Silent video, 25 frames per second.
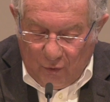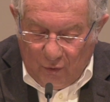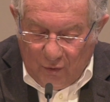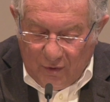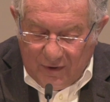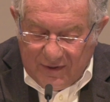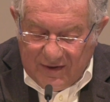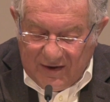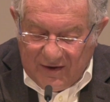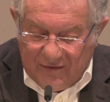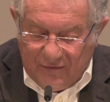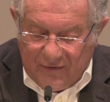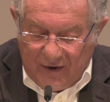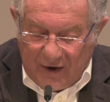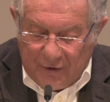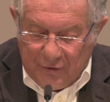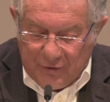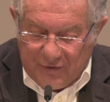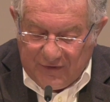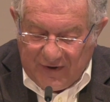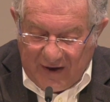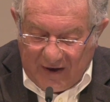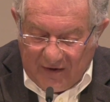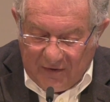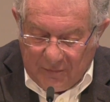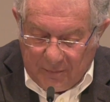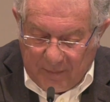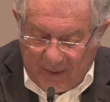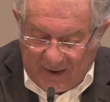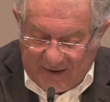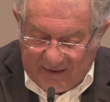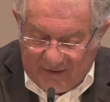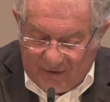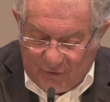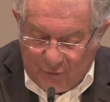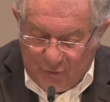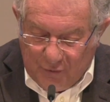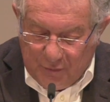all these various
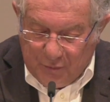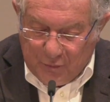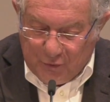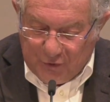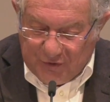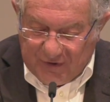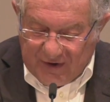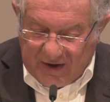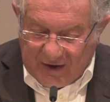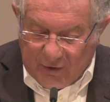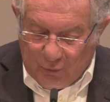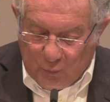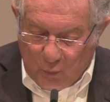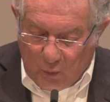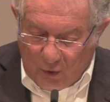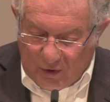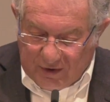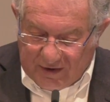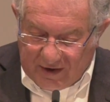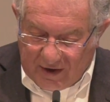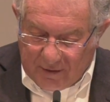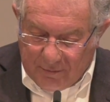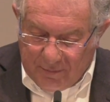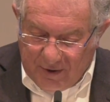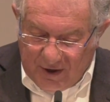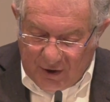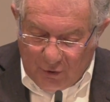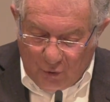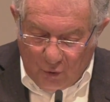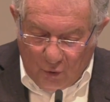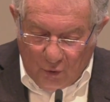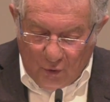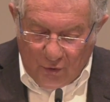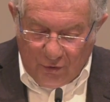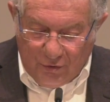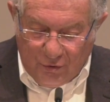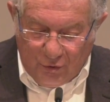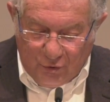aspects represent what can be
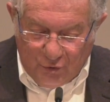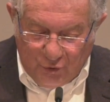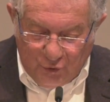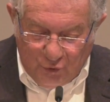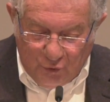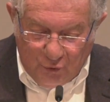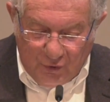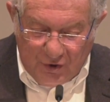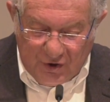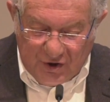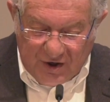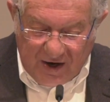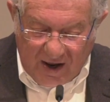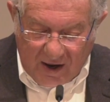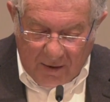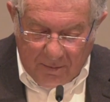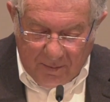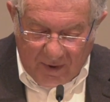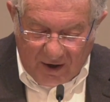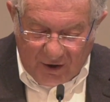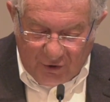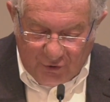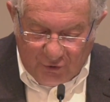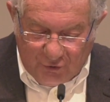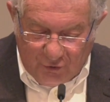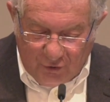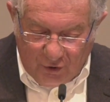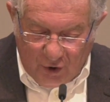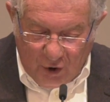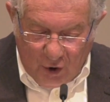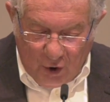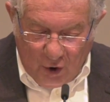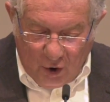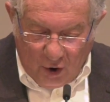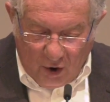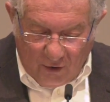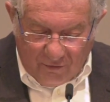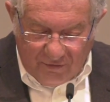called the Jewish dimension
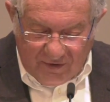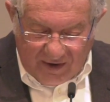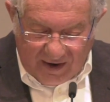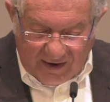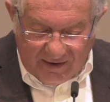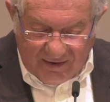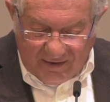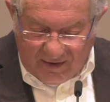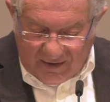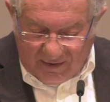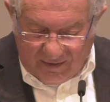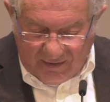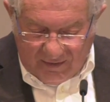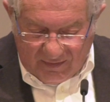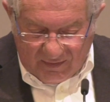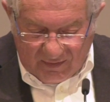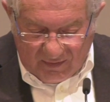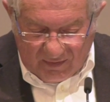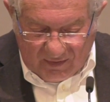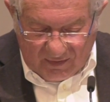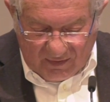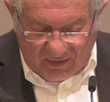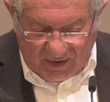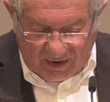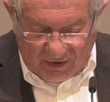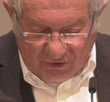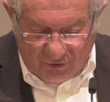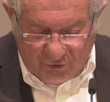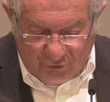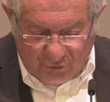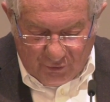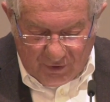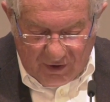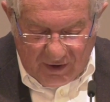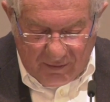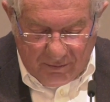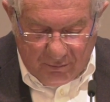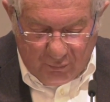of 19th
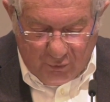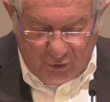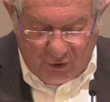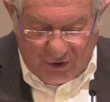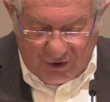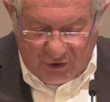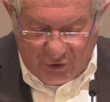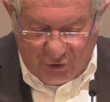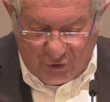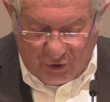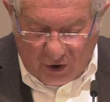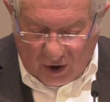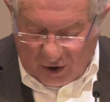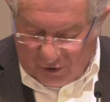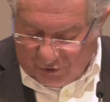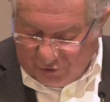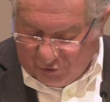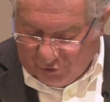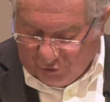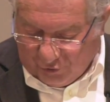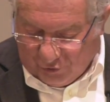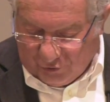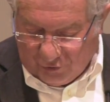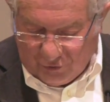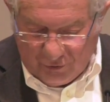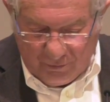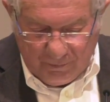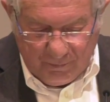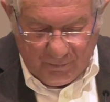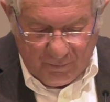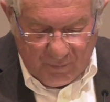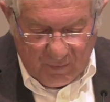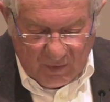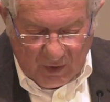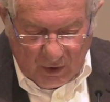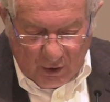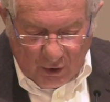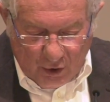century British culture,
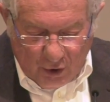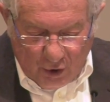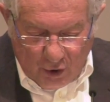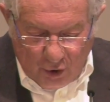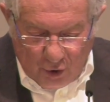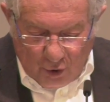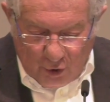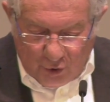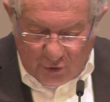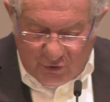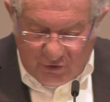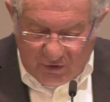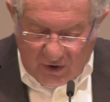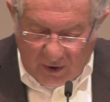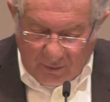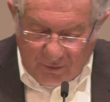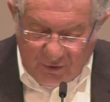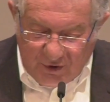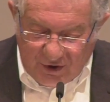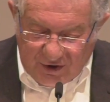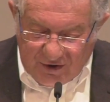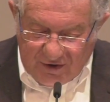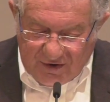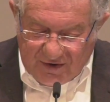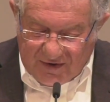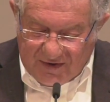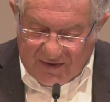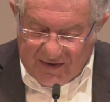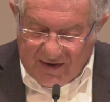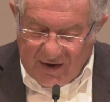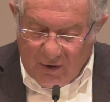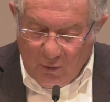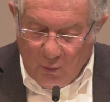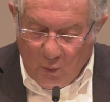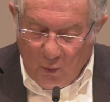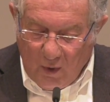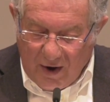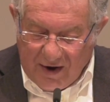a subject
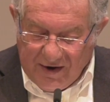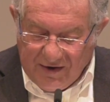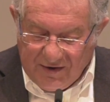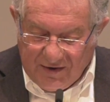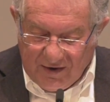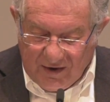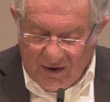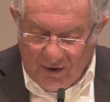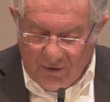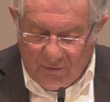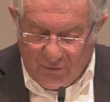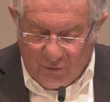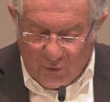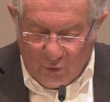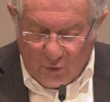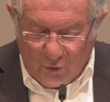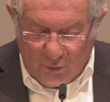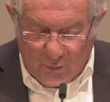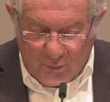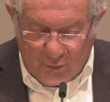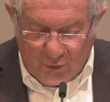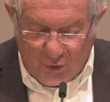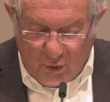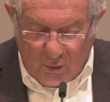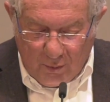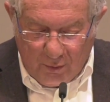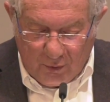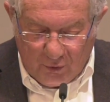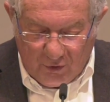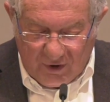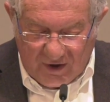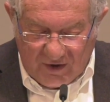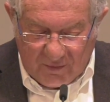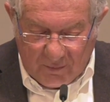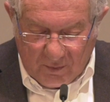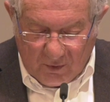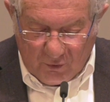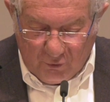still waiting for a proper
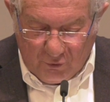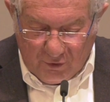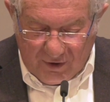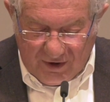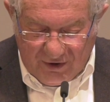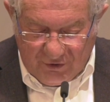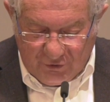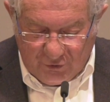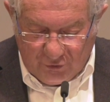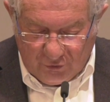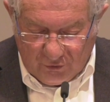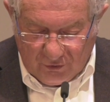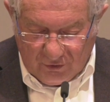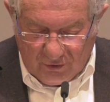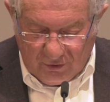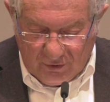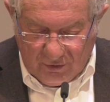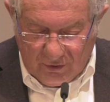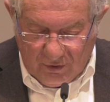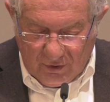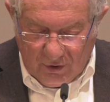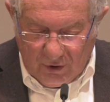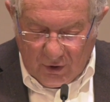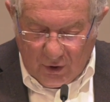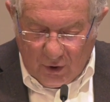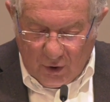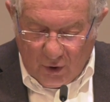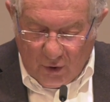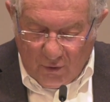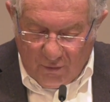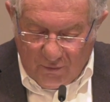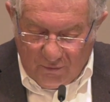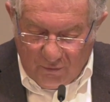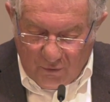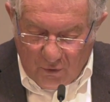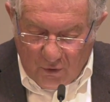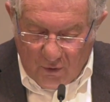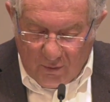exploration, a
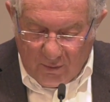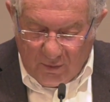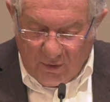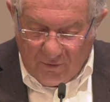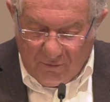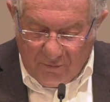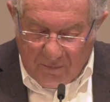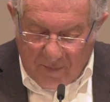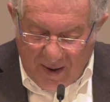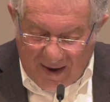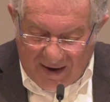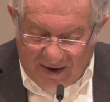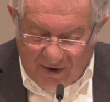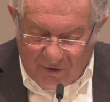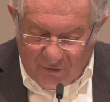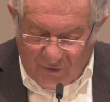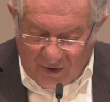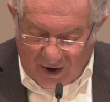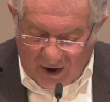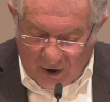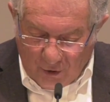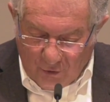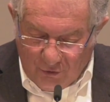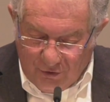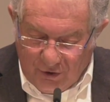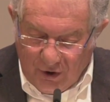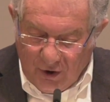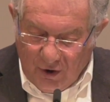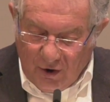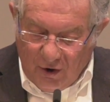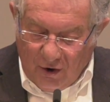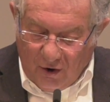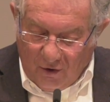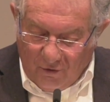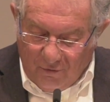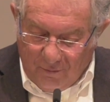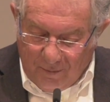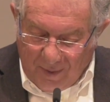form of background
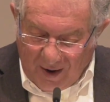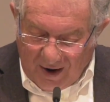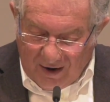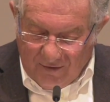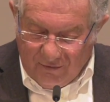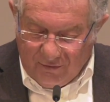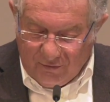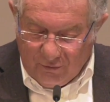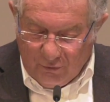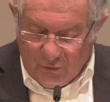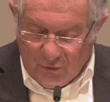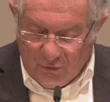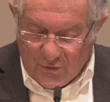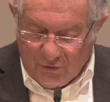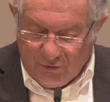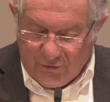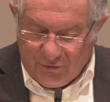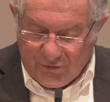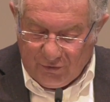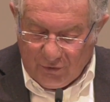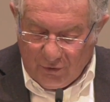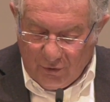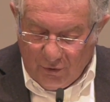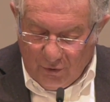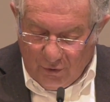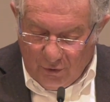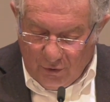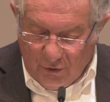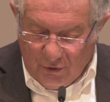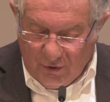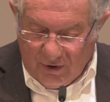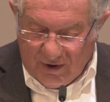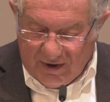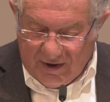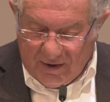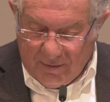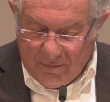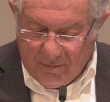of Balfour's
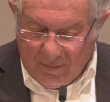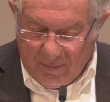early